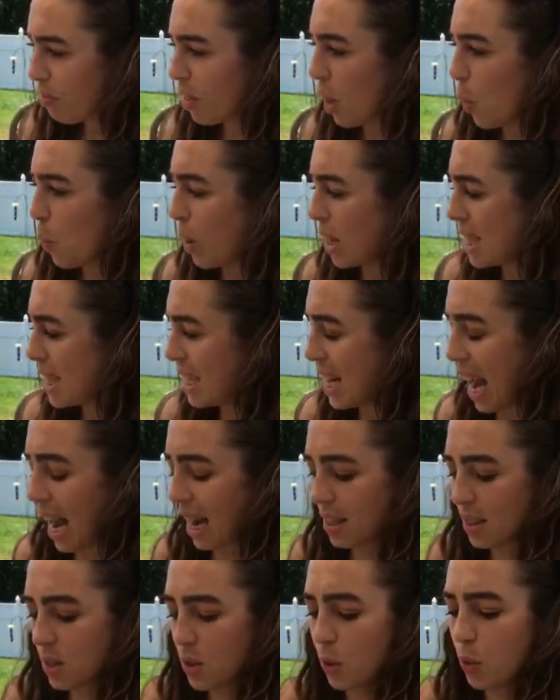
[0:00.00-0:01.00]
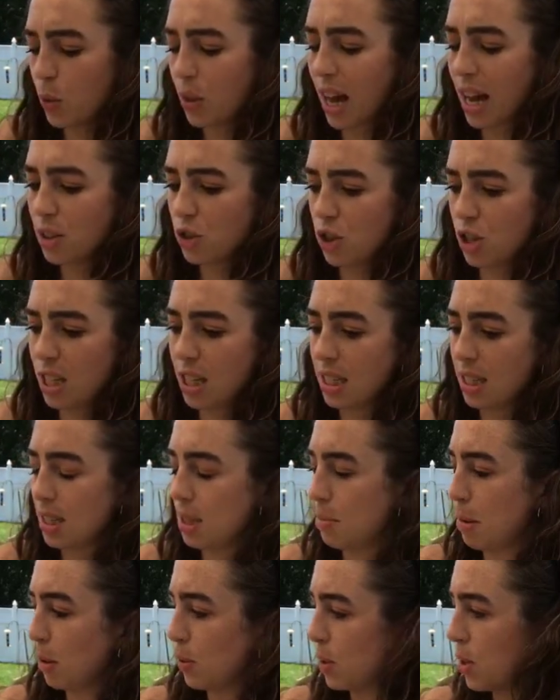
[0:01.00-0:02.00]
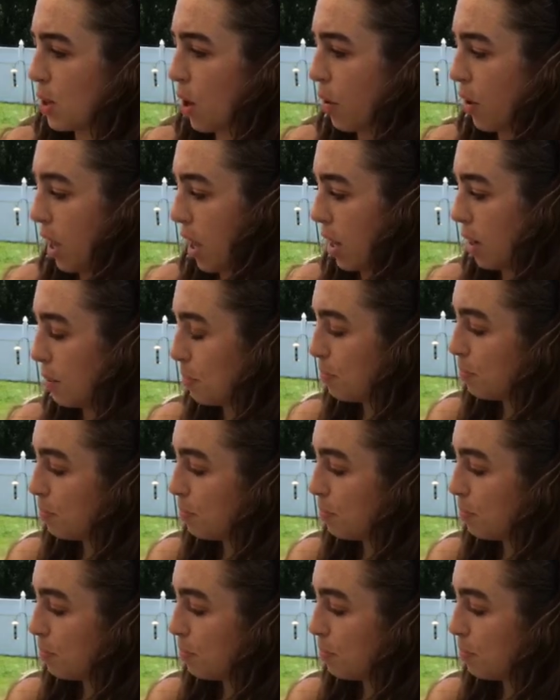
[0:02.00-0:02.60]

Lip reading: What's next? Ooh, that cheese smelled so good.